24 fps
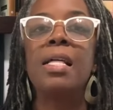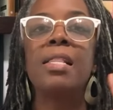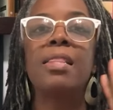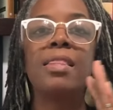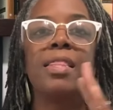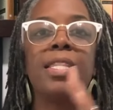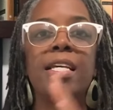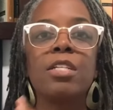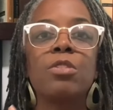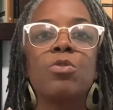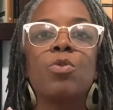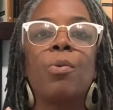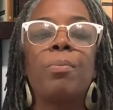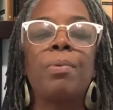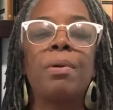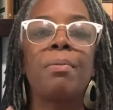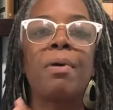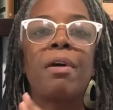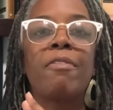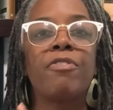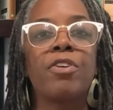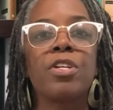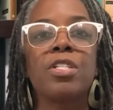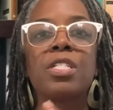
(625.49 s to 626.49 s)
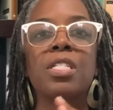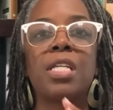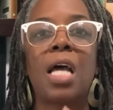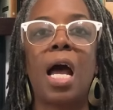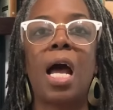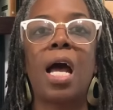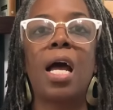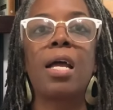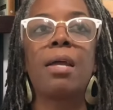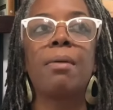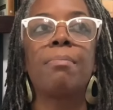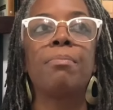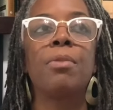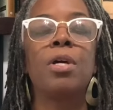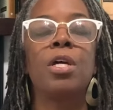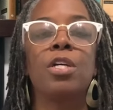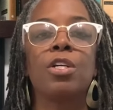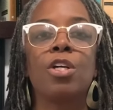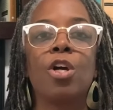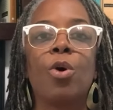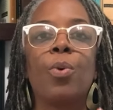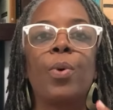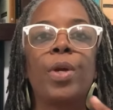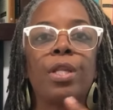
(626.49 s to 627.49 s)
This will be my first time
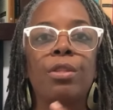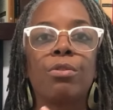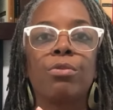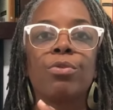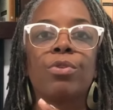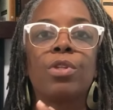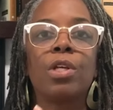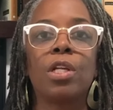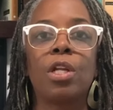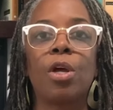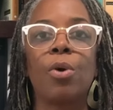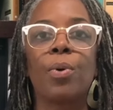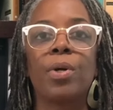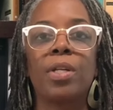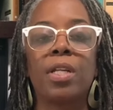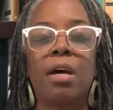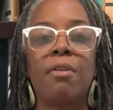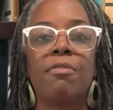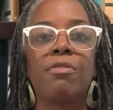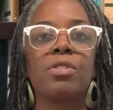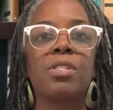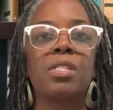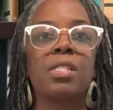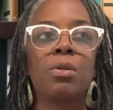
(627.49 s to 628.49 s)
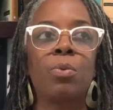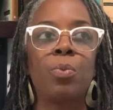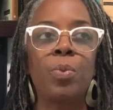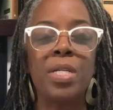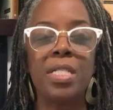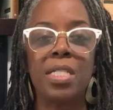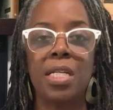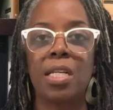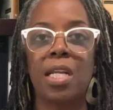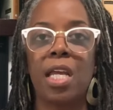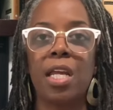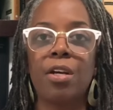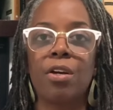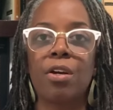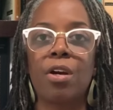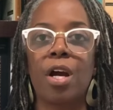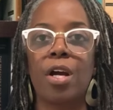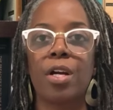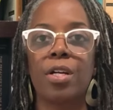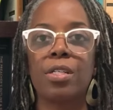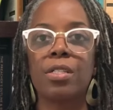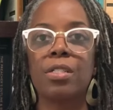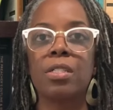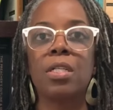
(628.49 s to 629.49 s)
going through the lower levels. We did
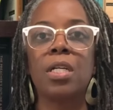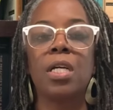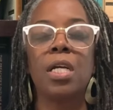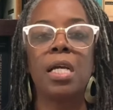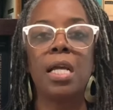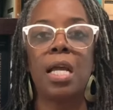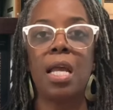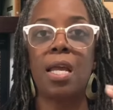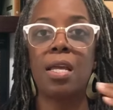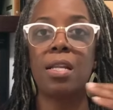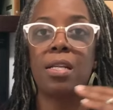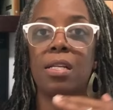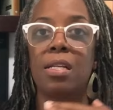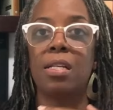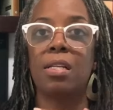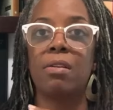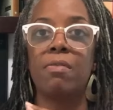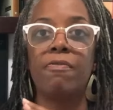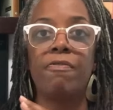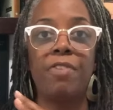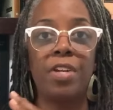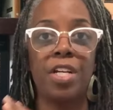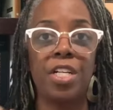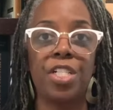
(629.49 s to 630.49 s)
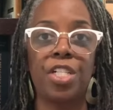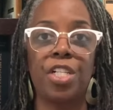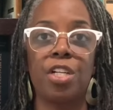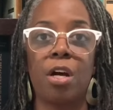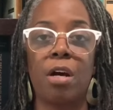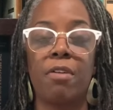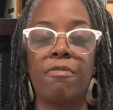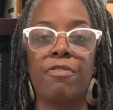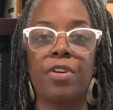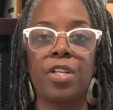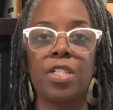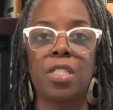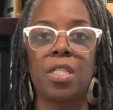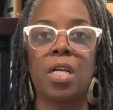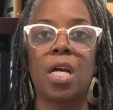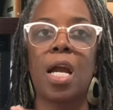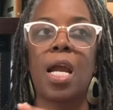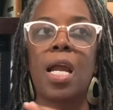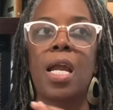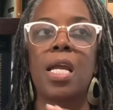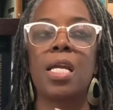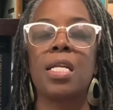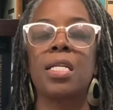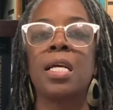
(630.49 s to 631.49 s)
kindergarten and finishing off first
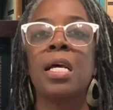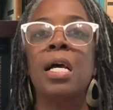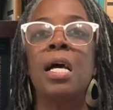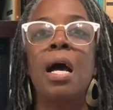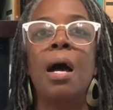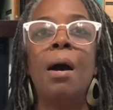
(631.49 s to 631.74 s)
grade.